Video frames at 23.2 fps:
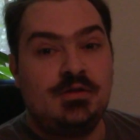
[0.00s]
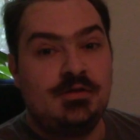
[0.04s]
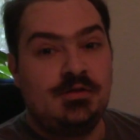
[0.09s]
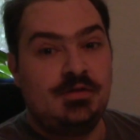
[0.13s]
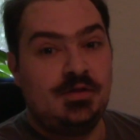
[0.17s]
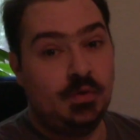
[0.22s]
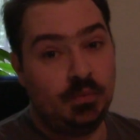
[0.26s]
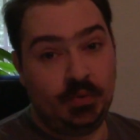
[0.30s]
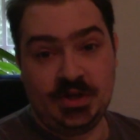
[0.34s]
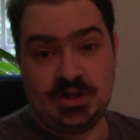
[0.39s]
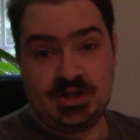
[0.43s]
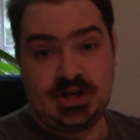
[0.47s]

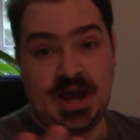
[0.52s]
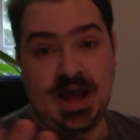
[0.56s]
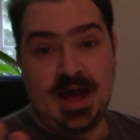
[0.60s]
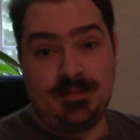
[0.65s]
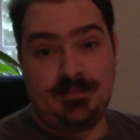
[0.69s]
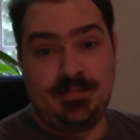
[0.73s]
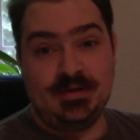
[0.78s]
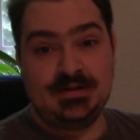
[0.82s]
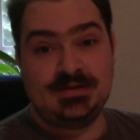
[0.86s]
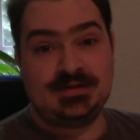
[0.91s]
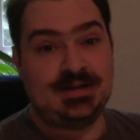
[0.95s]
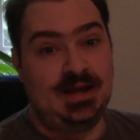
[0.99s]
The wish
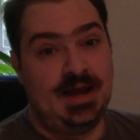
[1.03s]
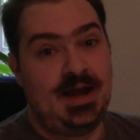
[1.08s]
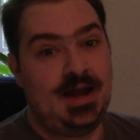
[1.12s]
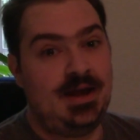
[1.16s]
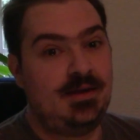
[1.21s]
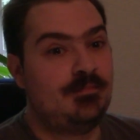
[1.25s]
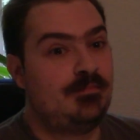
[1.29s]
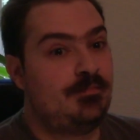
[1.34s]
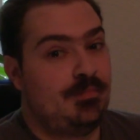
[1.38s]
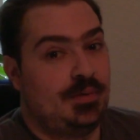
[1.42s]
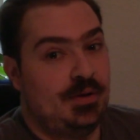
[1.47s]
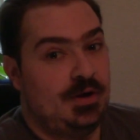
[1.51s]
happens
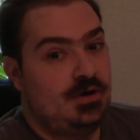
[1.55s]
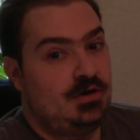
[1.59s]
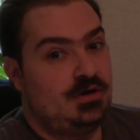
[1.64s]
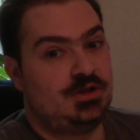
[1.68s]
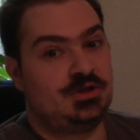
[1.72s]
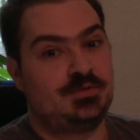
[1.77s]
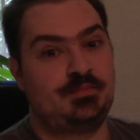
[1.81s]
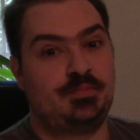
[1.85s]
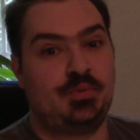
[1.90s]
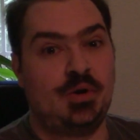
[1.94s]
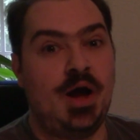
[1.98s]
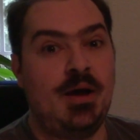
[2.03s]
and
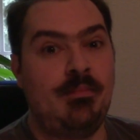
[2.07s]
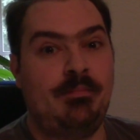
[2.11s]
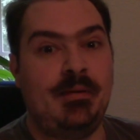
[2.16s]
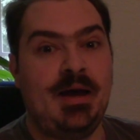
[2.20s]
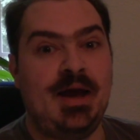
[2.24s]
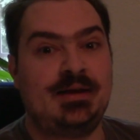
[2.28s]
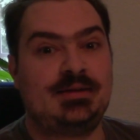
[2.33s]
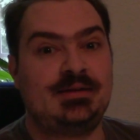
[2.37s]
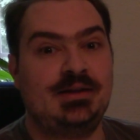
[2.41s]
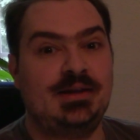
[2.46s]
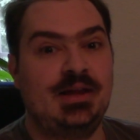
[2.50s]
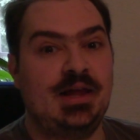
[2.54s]
Burter's brought
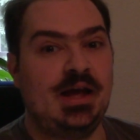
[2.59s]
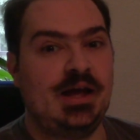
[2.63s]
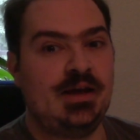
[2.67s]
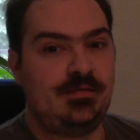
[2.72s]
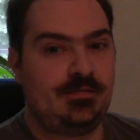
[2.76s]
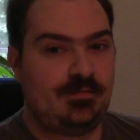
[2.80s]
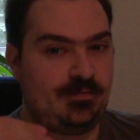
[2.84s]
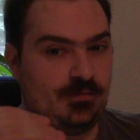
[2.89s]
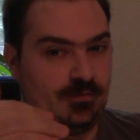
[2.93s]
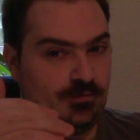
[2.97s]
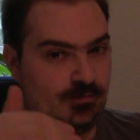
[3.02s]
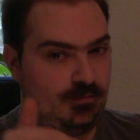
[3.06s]
back to
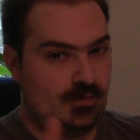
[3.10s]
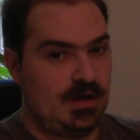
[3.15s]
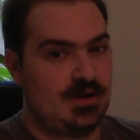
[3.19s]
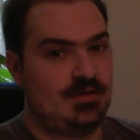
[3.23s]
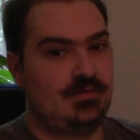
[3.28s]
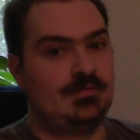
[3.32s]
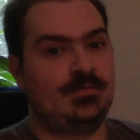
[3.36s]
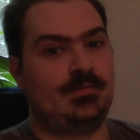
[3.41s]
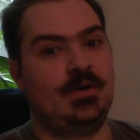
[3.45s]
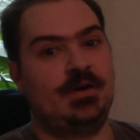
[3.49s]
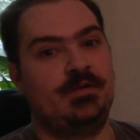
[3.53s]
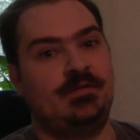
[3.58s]
life right
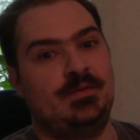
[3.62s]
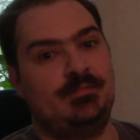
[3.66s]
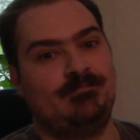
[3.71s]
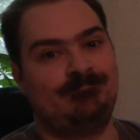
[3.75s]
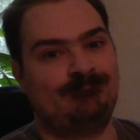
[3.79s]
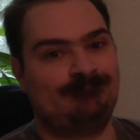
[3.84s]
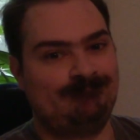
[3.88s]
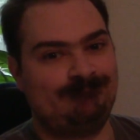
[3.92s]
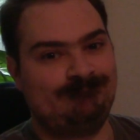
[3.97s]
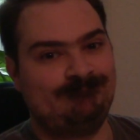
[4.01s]
in front of him.